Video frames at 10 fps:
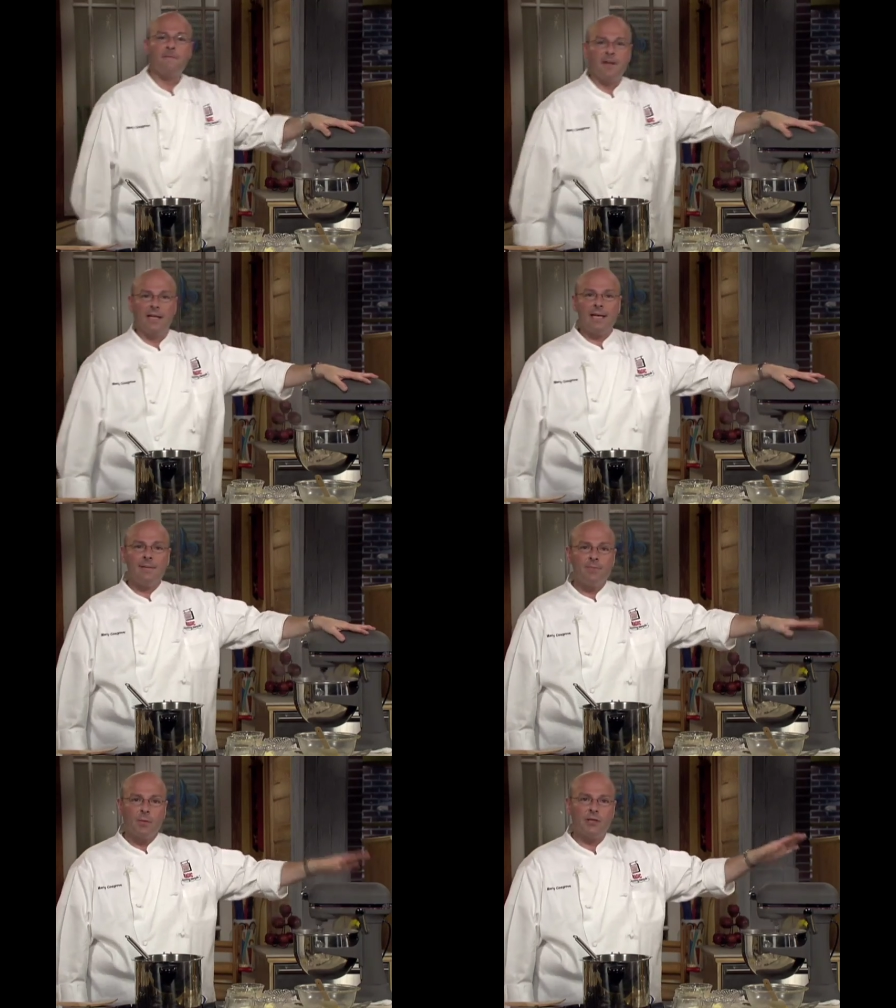filling,
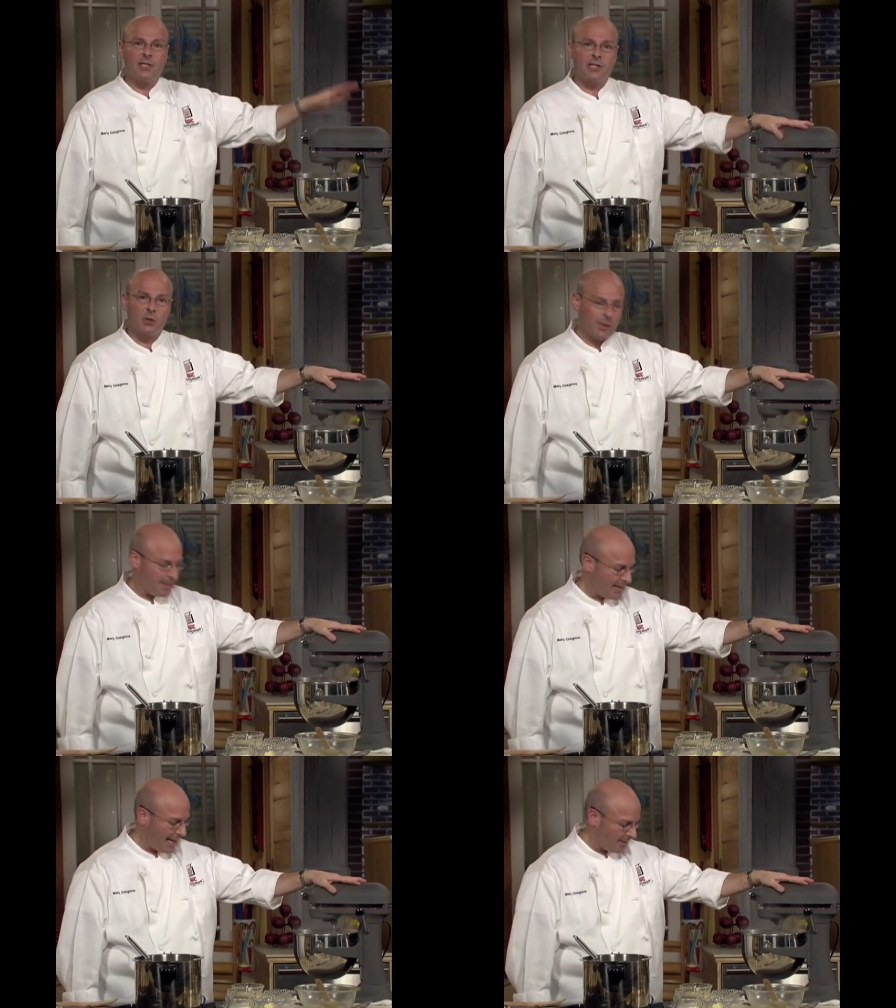which is the sweet
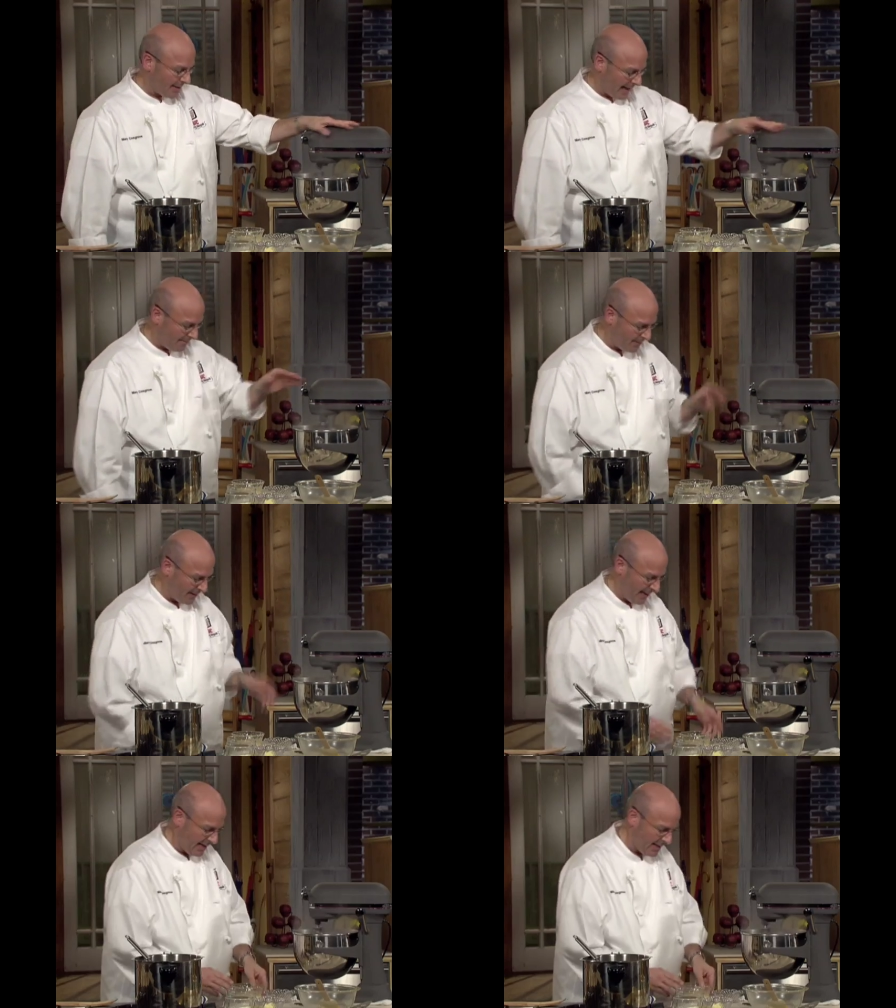potatoes that I
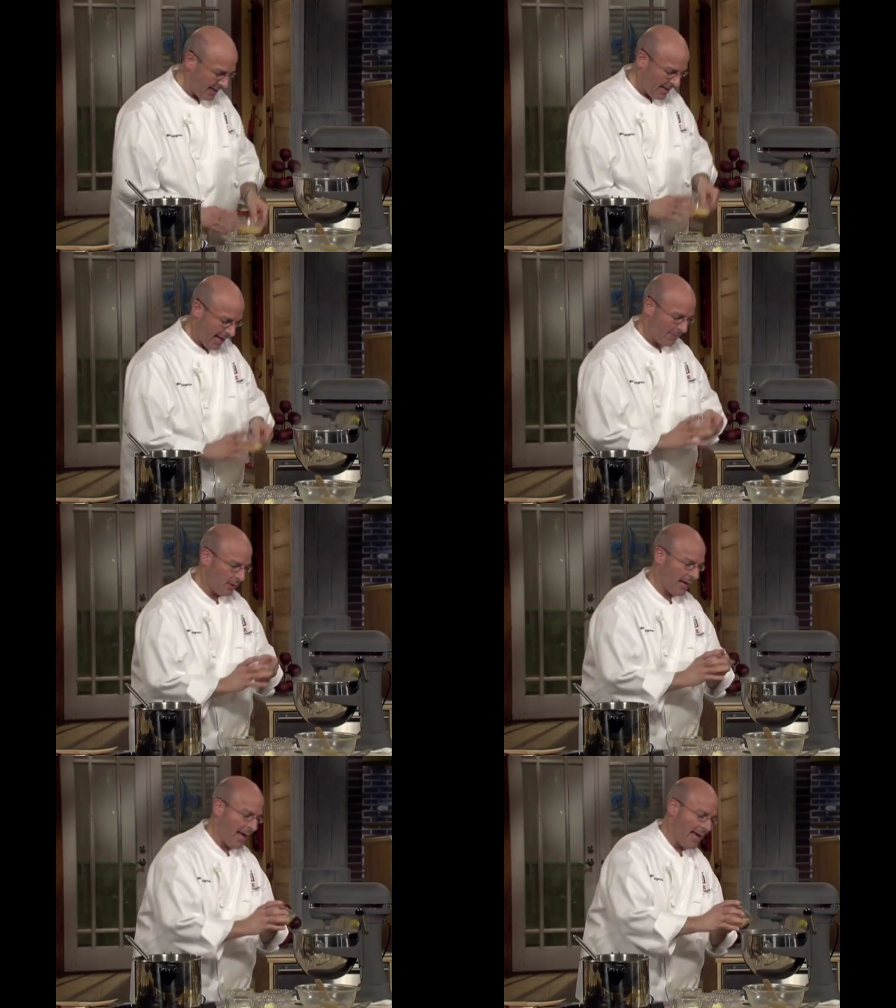put in. I'm
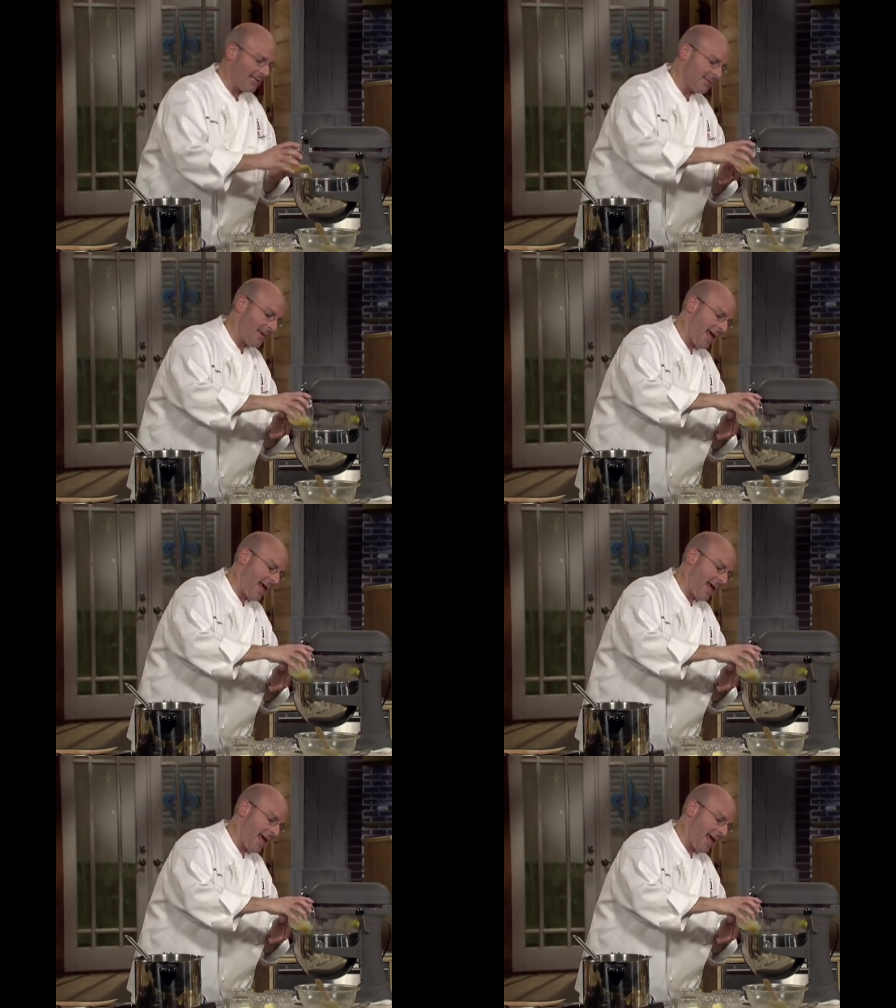going to add some